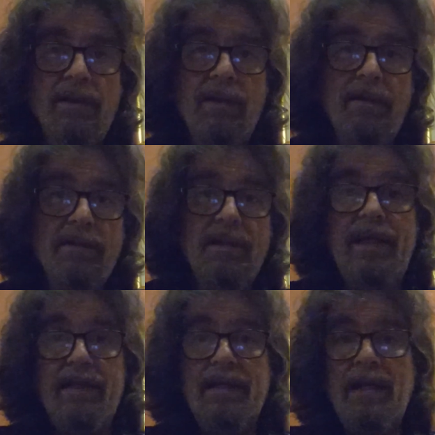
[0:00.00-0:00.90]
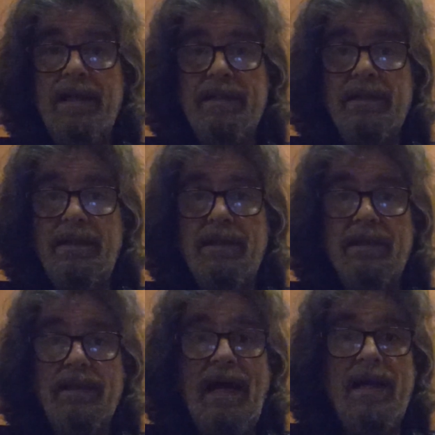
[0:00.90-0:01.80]
the late
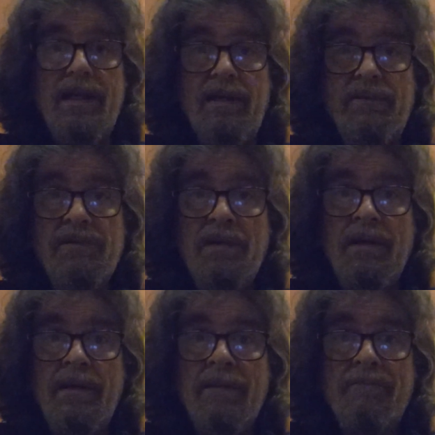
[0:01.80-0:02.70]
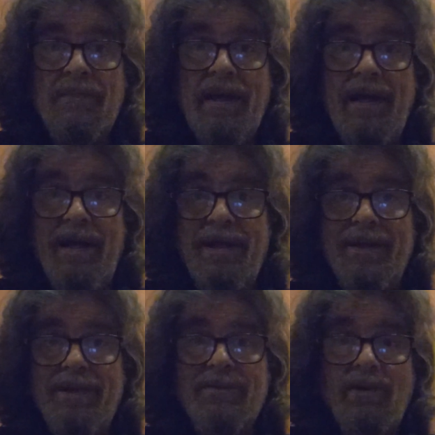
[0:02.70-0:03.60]
1990s,
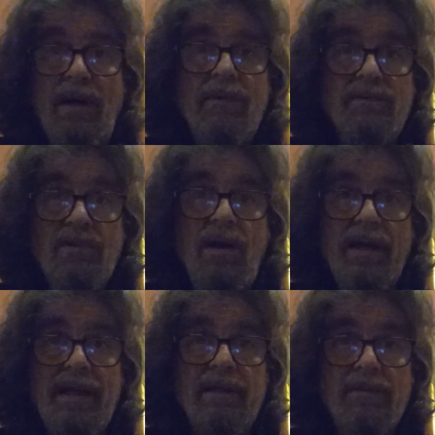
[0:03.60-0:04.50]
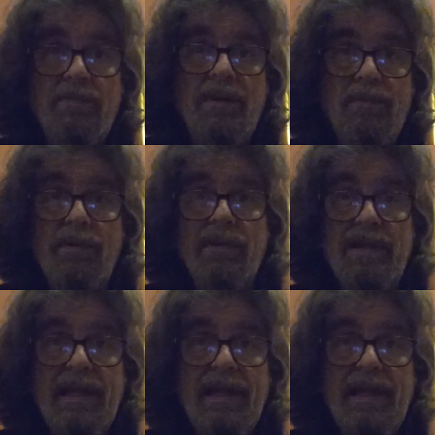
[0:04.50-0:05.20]
and so I was talking to people in